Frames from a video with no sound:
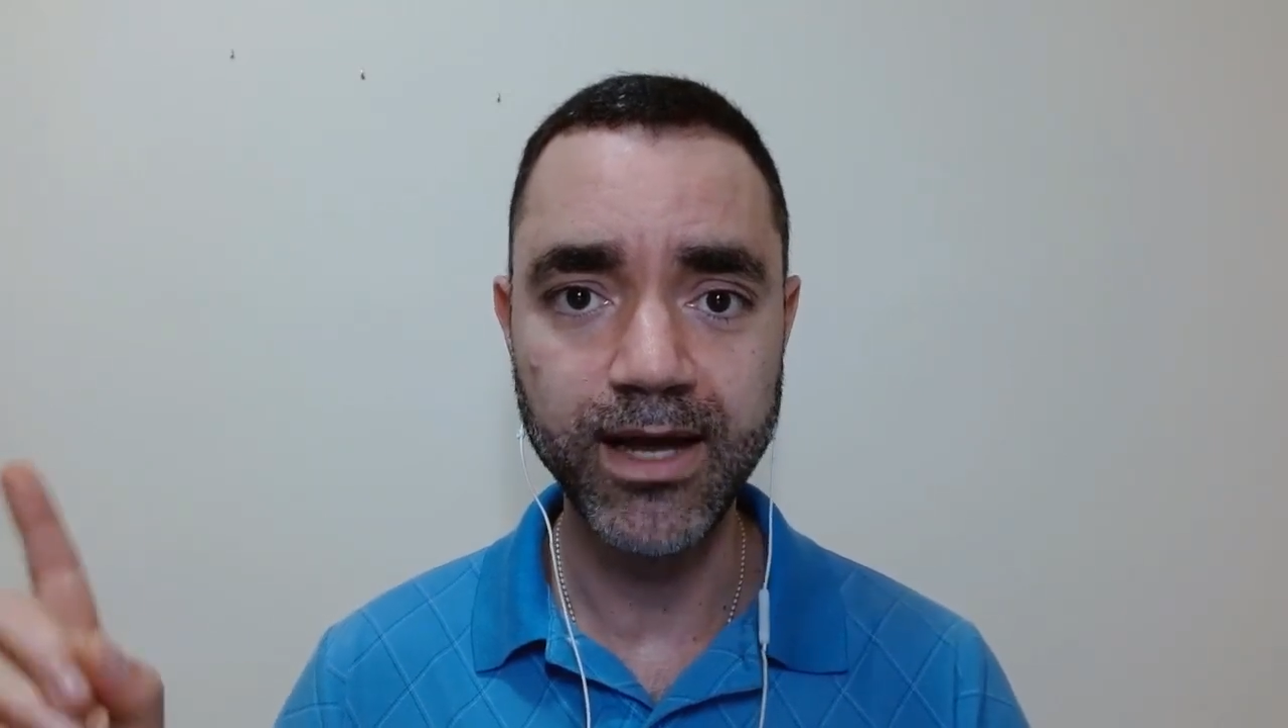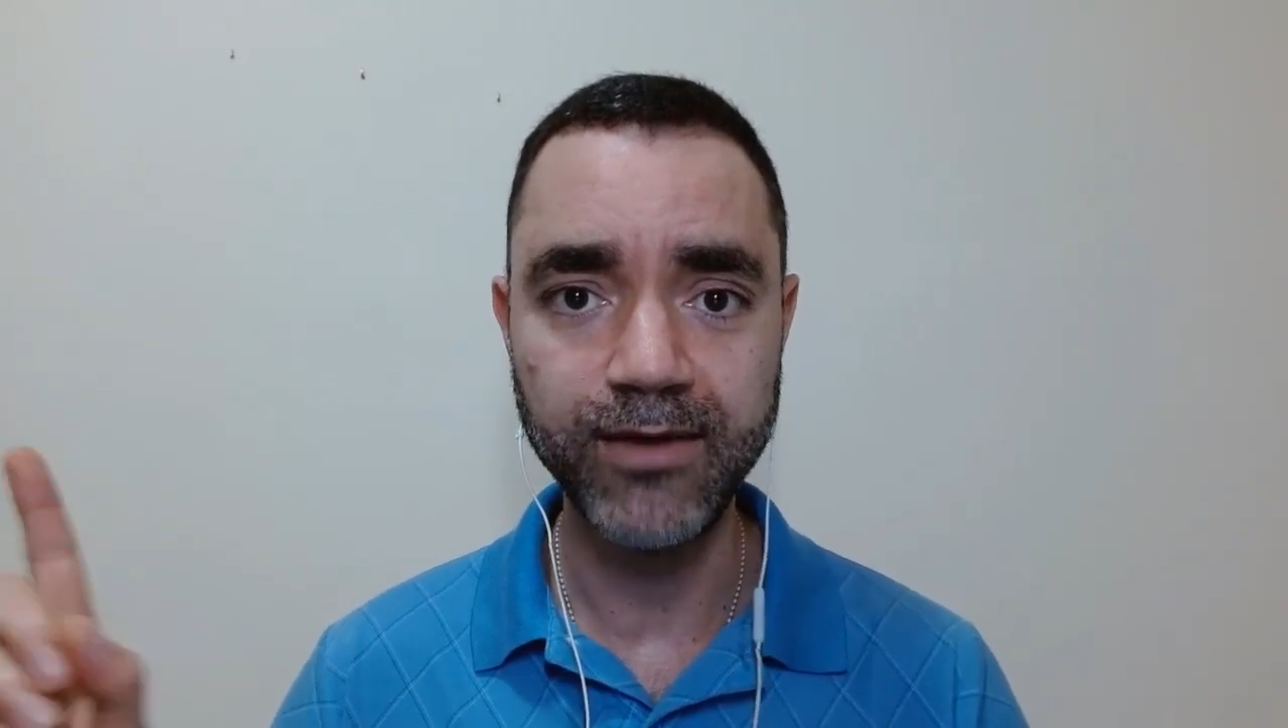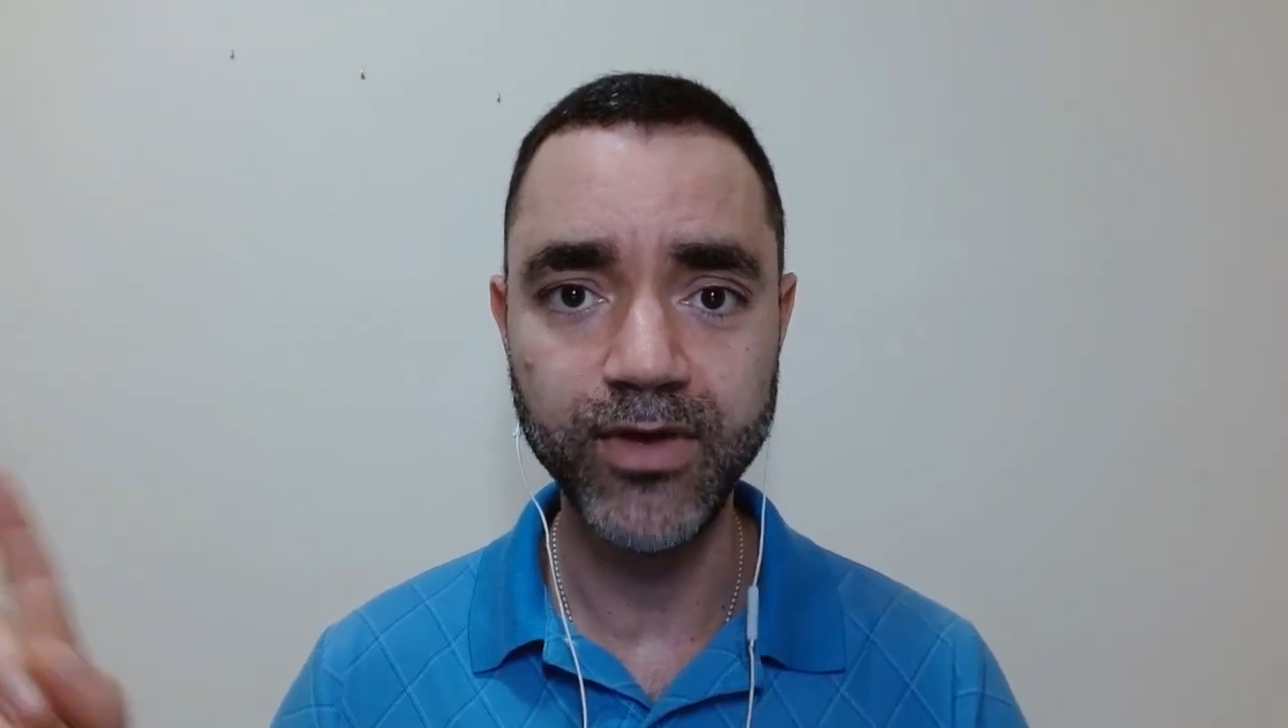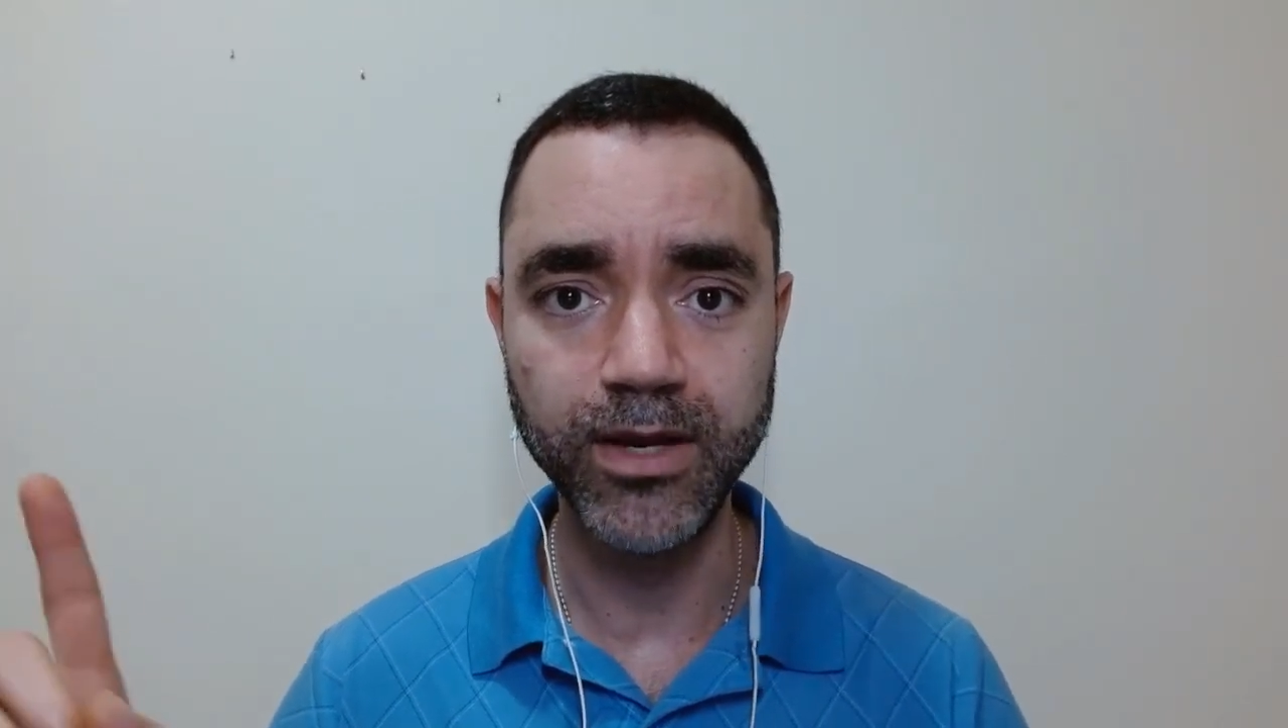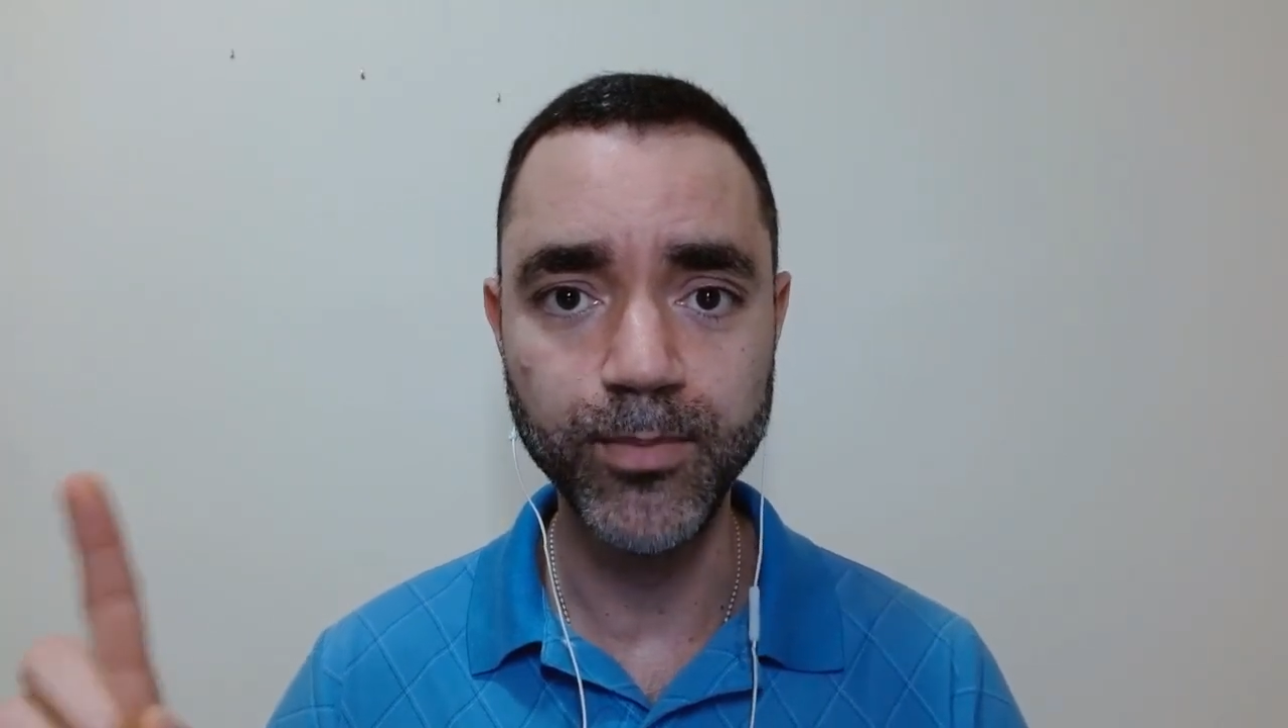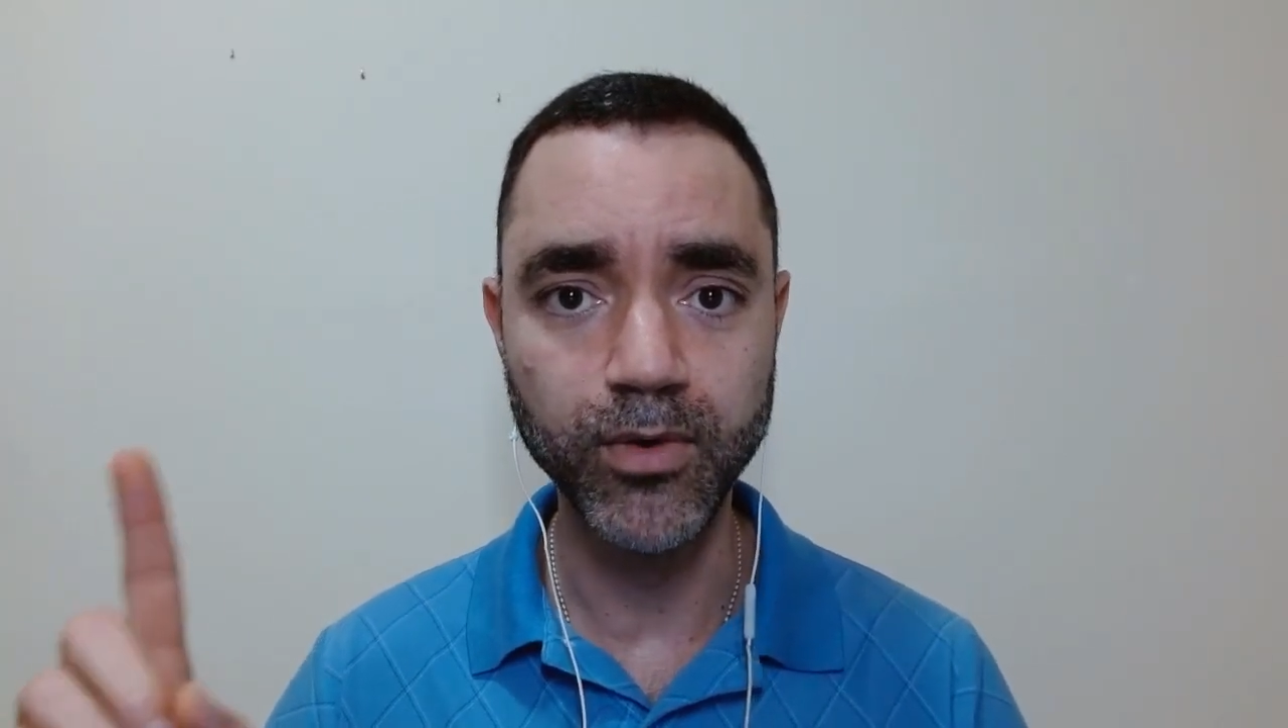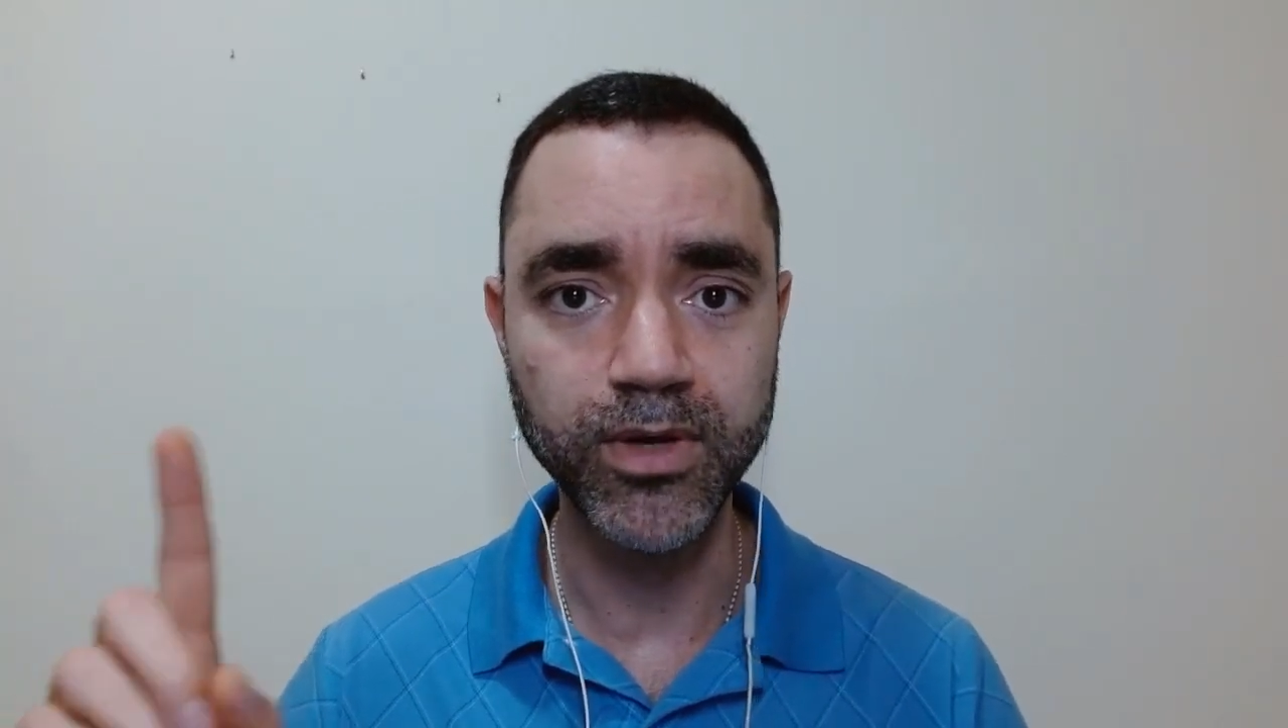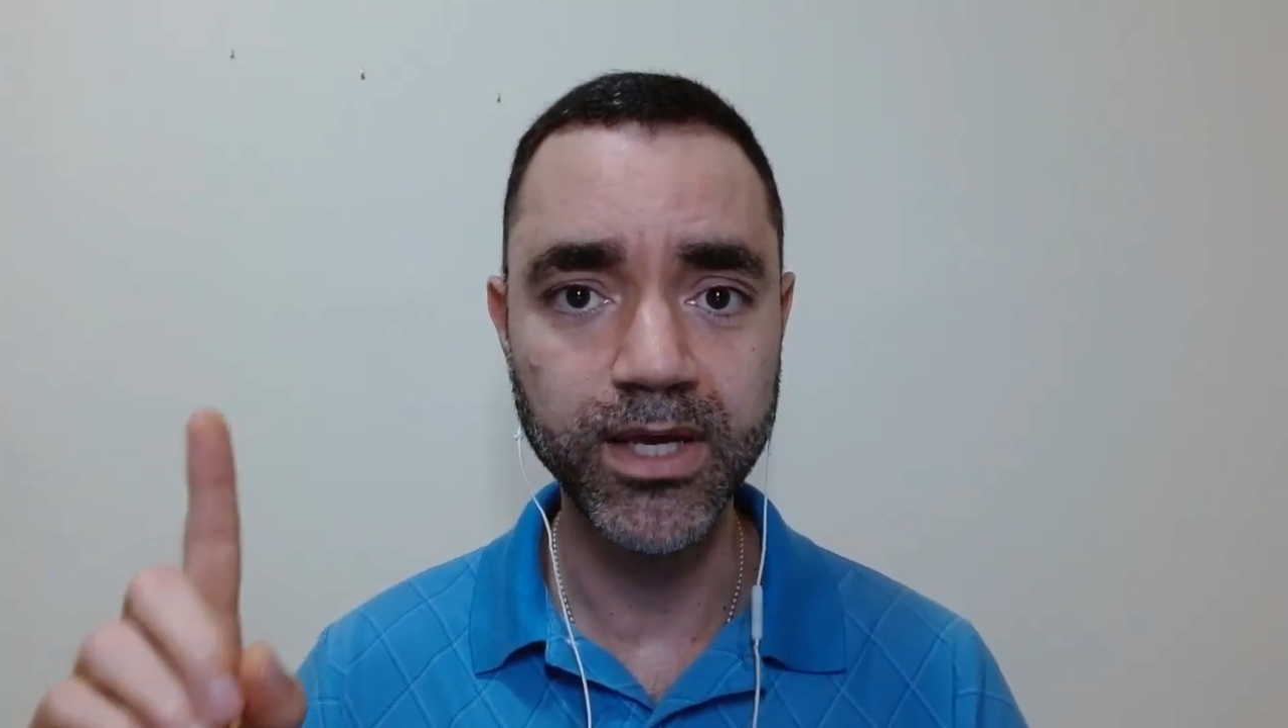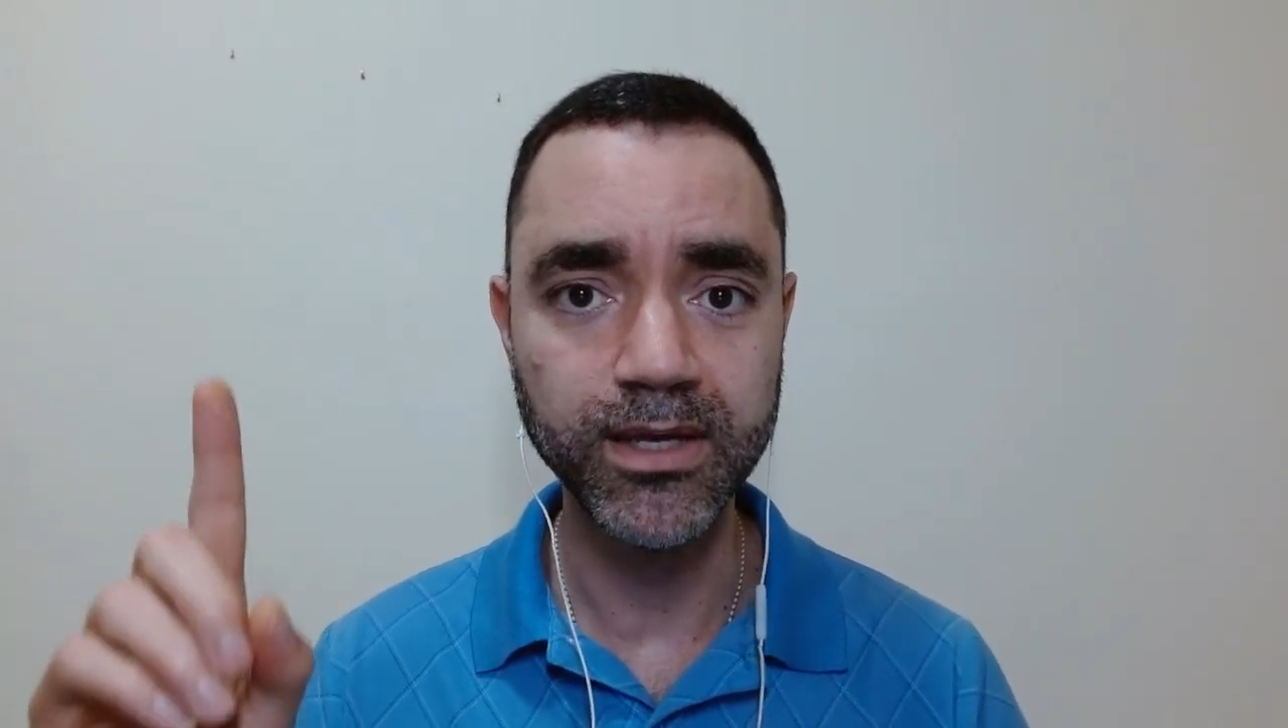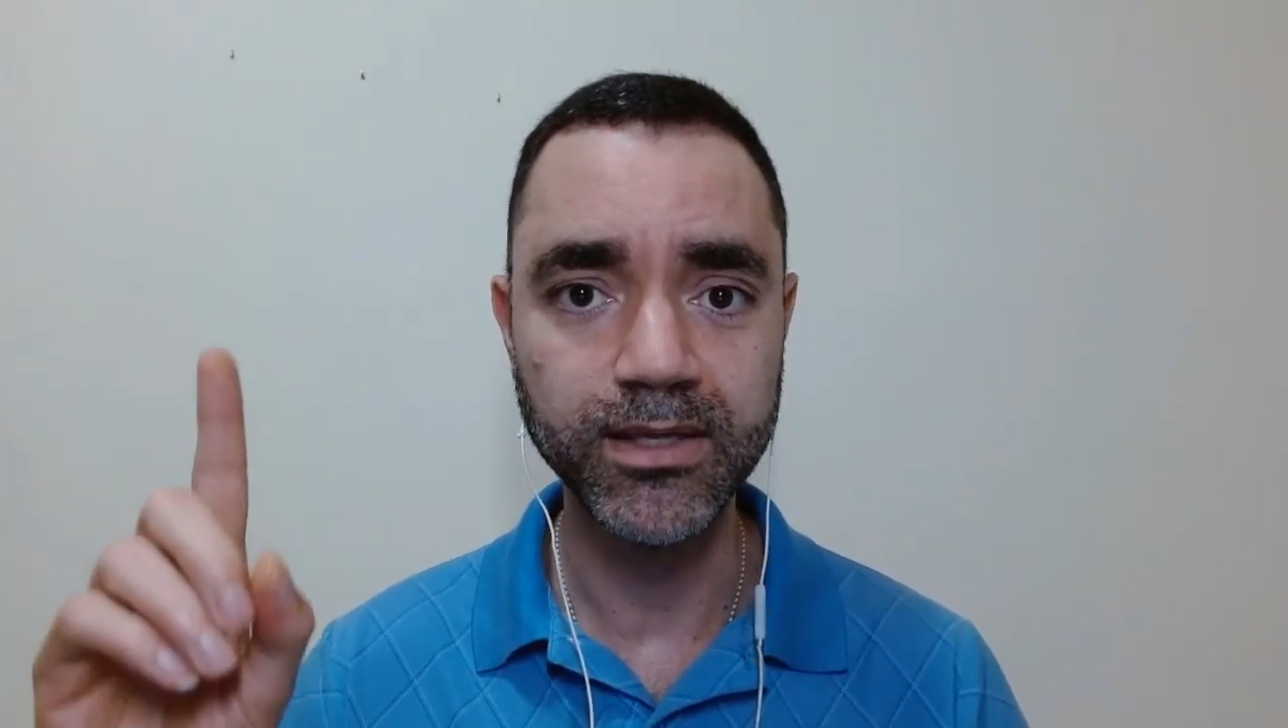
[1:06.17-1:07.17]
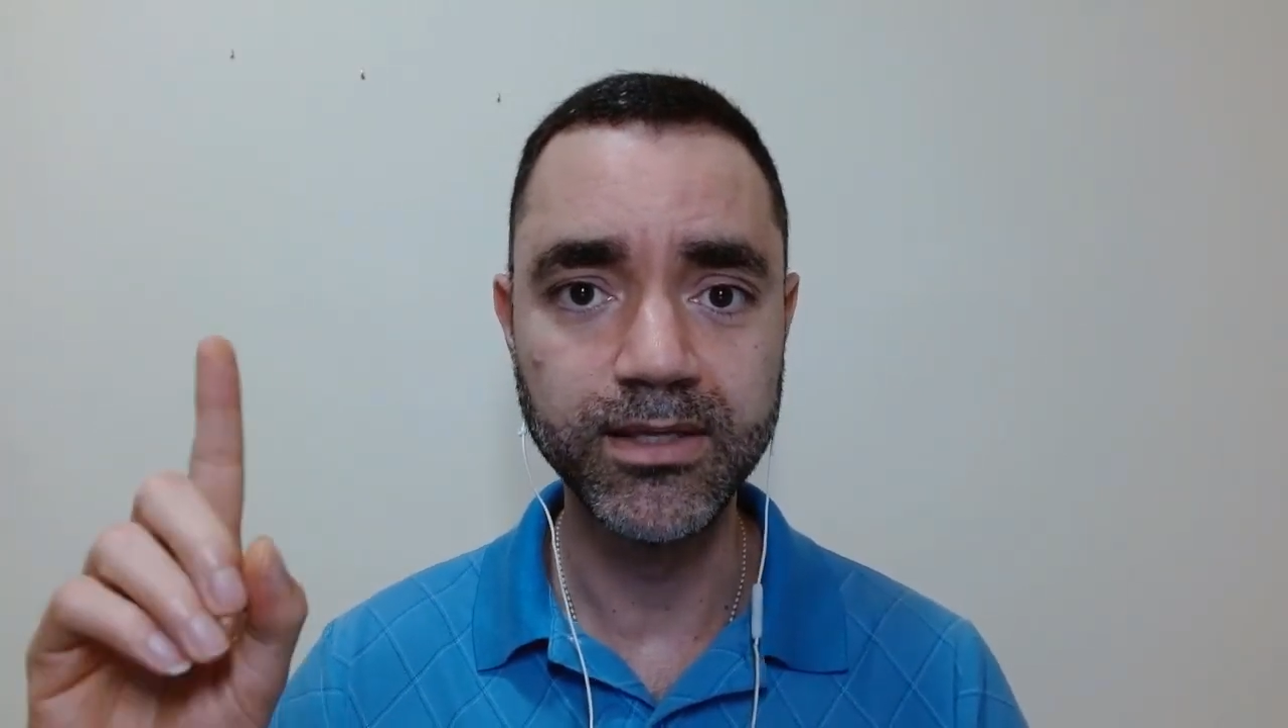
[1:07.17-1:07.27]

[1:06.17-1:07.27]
available here